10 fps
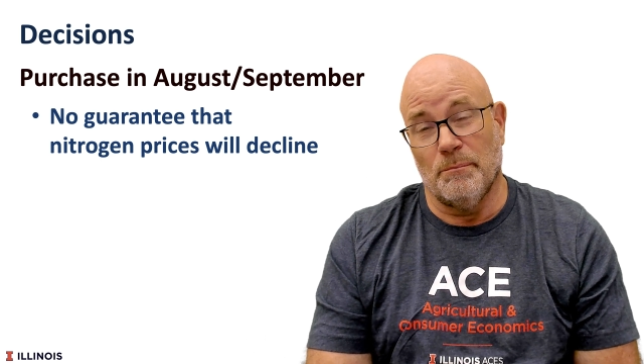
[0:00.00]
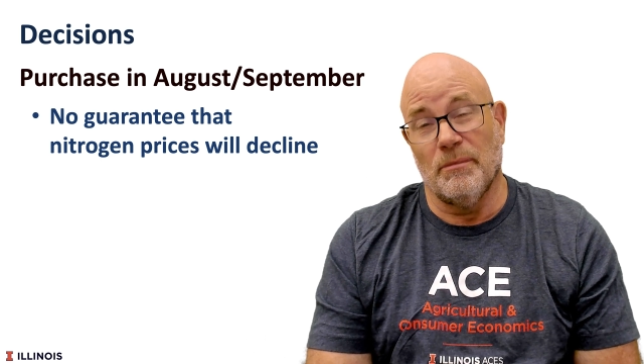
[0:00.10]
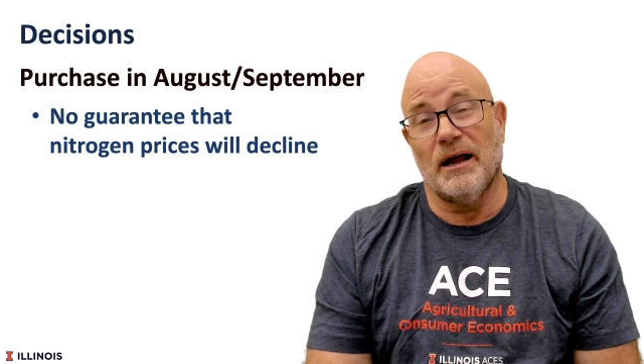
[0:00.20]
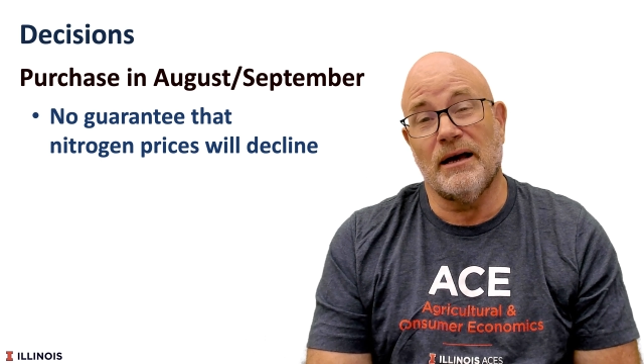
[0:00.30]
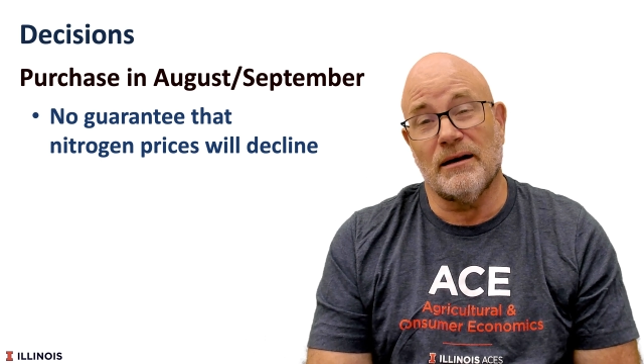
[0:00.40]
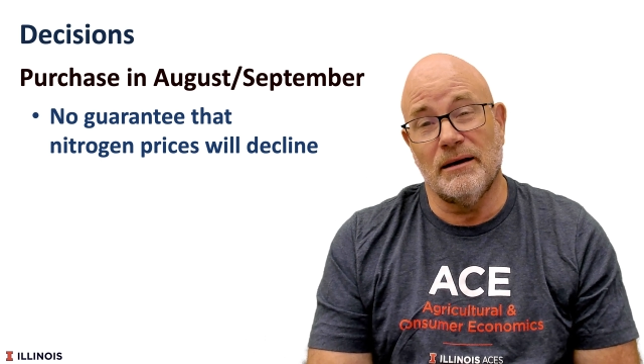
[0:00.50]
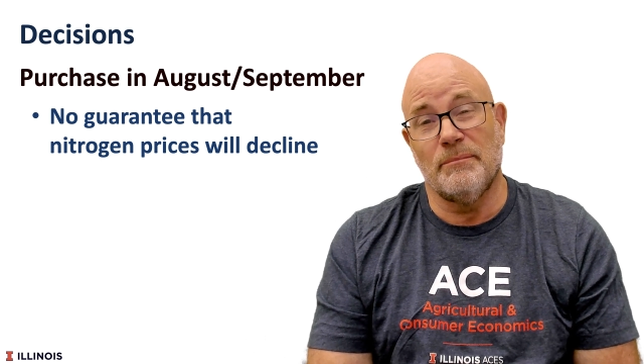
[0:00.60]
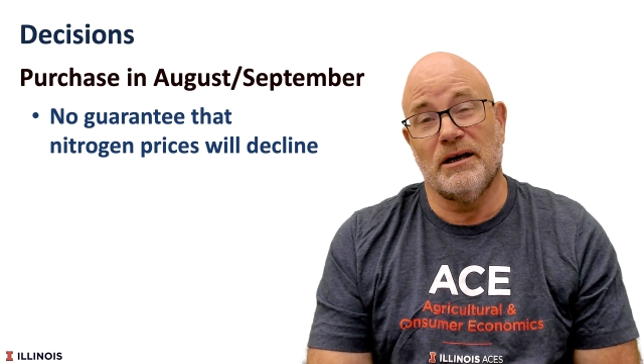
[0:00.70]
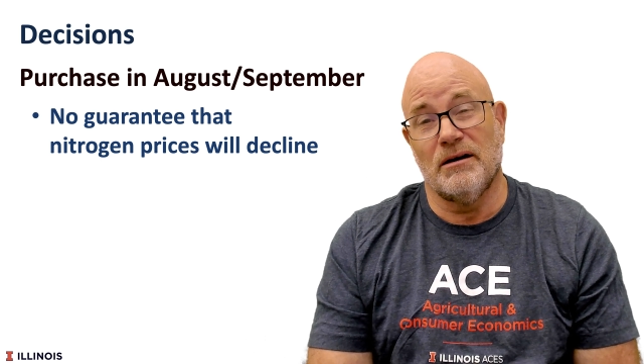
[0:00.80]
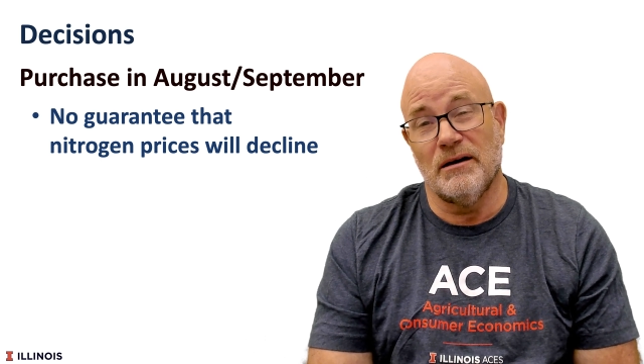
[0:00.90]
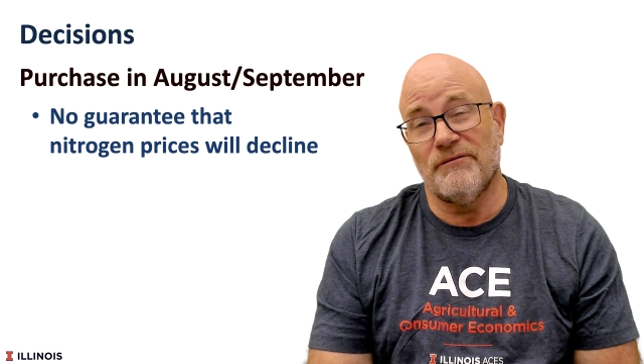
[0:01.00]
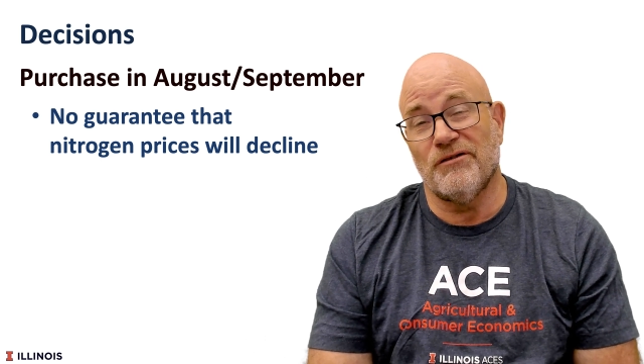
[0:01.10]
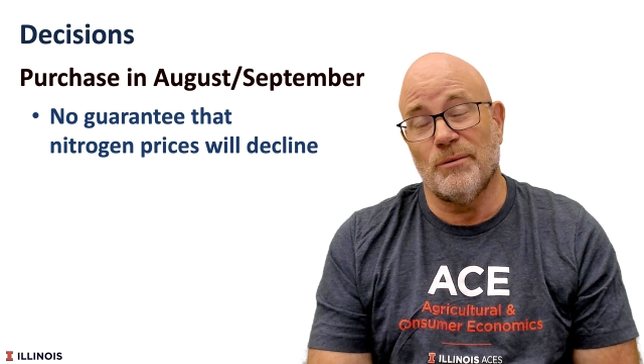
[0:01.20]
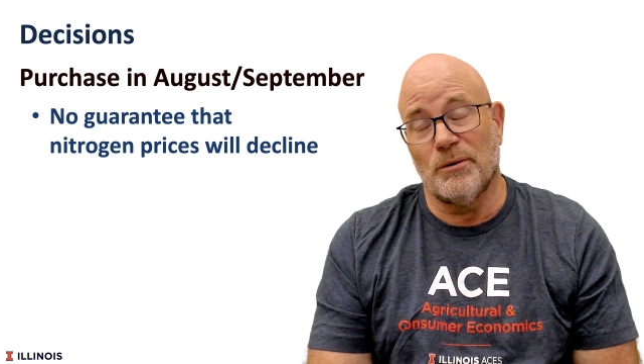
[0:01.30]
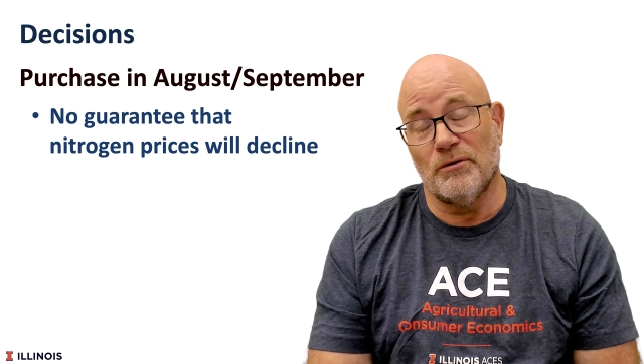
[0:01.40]
likely be good
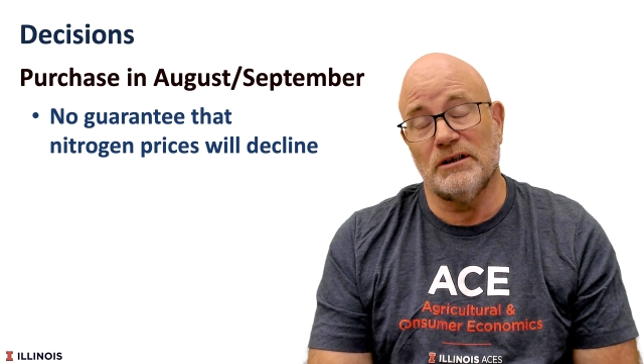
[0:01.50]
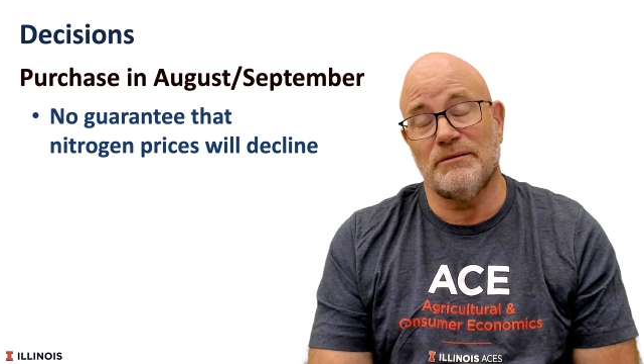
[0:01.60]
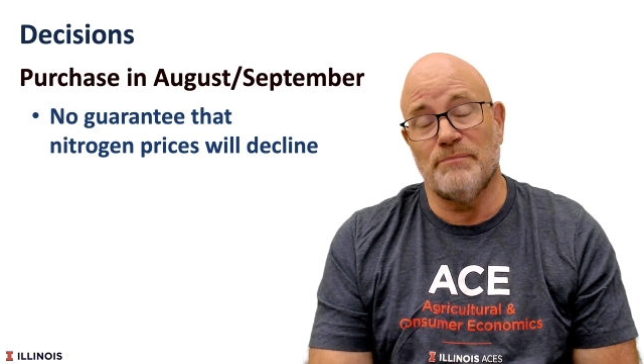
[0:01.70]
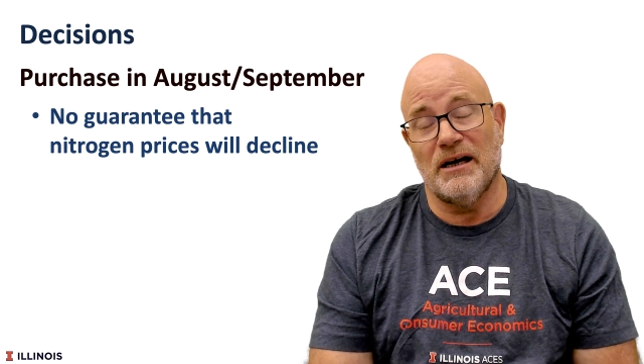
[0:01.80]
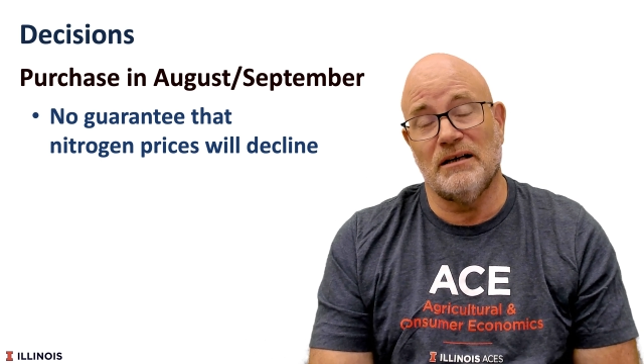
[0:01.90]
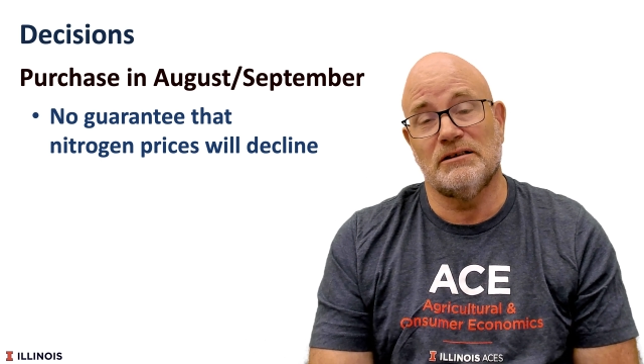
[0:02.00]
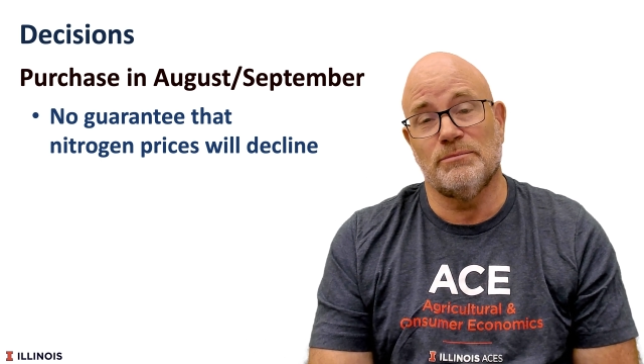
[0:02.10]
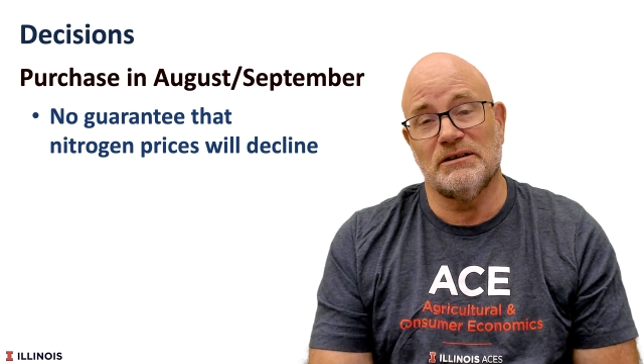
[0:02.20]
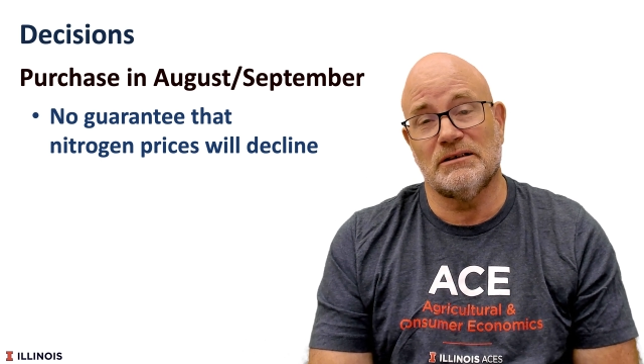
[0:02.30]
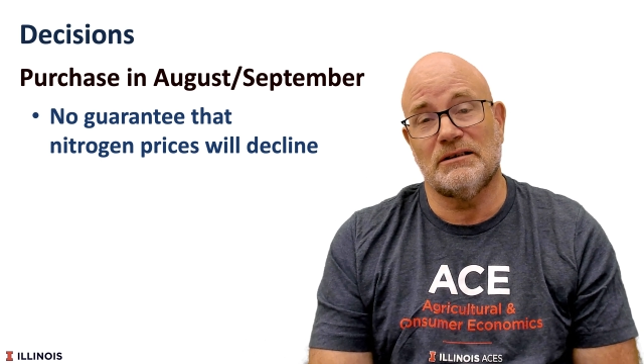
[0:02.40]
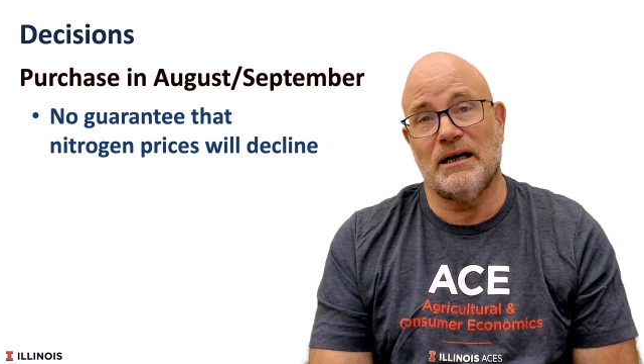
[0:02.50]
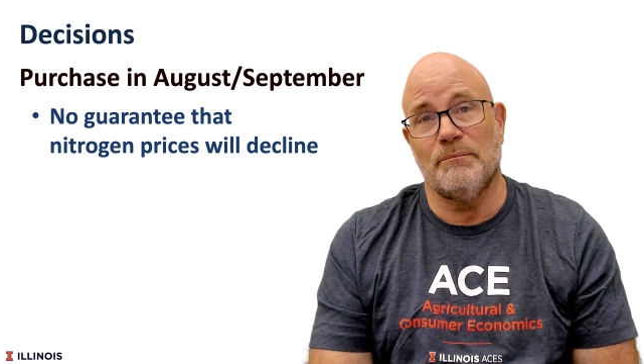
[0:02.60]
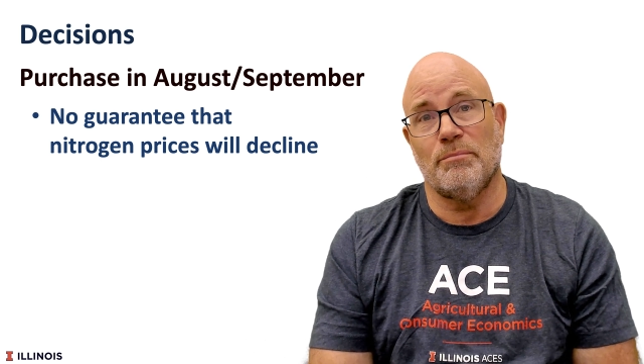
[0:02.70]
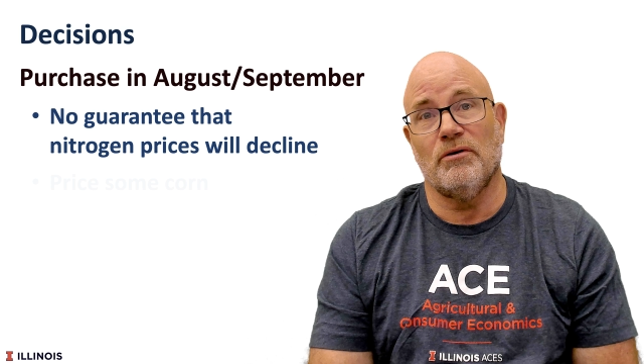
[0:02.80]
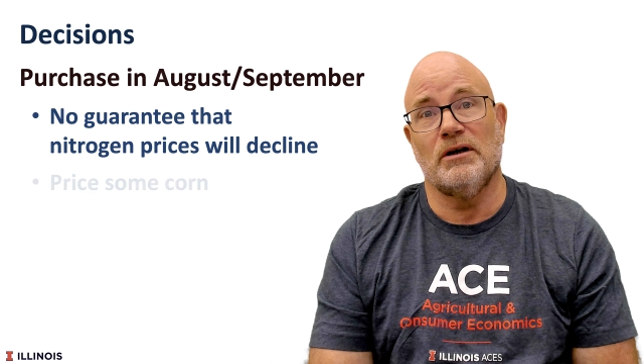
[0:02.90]
from a risk management
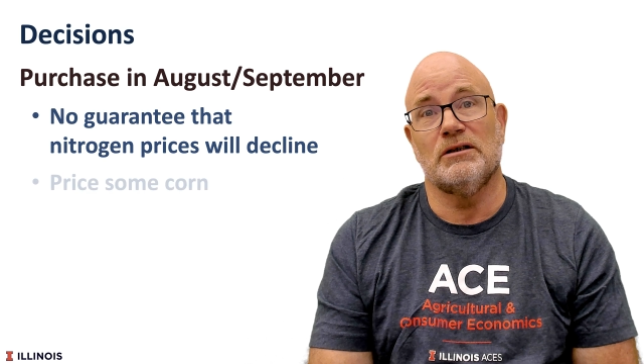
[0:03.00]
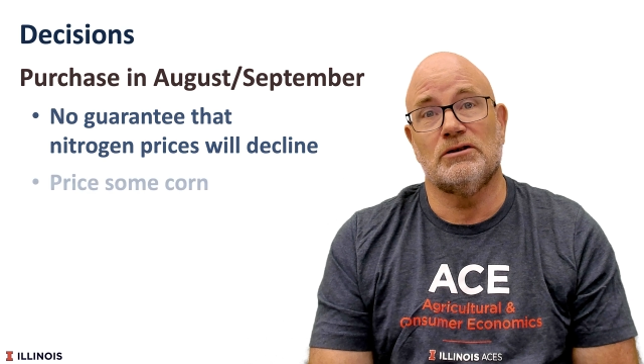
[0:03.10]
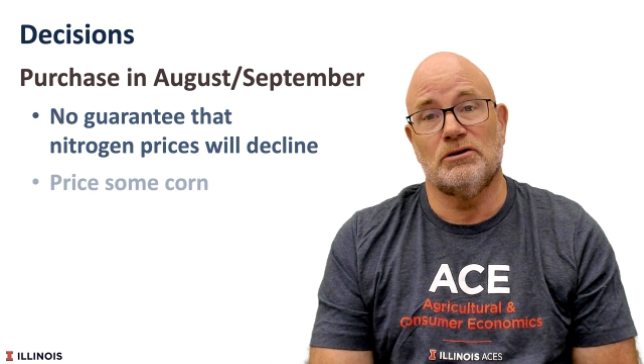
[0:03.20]
standpoint